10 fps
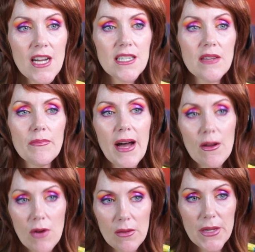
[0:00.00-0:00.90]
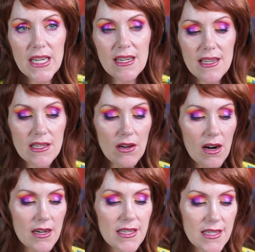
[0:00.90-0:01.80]
to my well-being as an
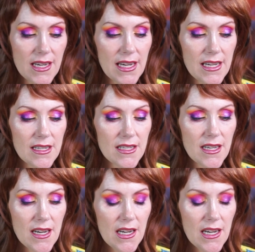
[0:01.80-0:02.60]
artist and